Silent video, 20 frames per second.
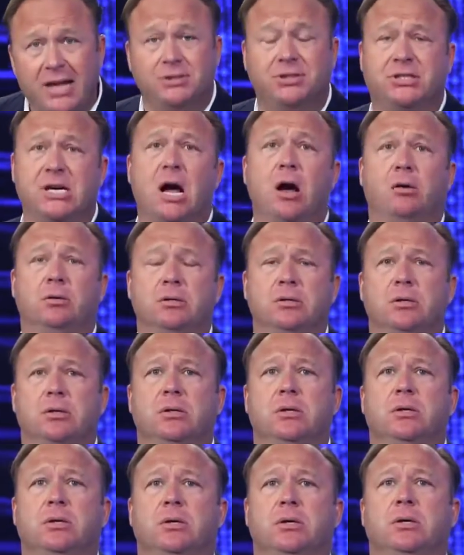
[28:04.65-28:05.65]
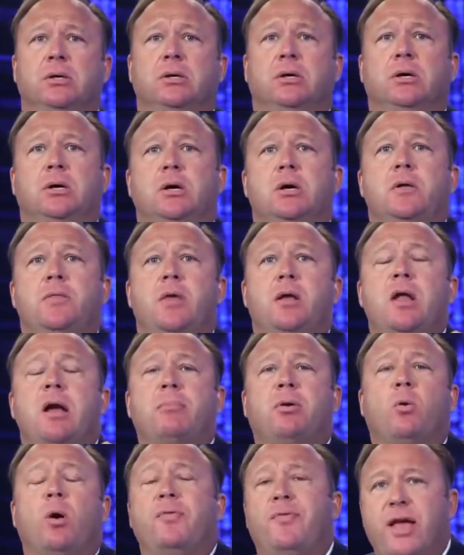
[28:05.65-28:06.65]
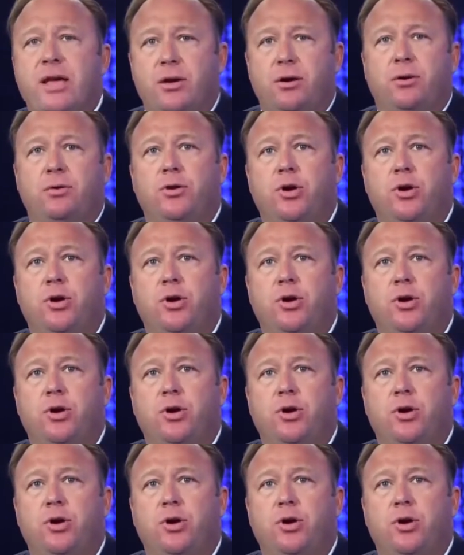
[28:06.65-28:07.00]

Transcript: And so, the number one thing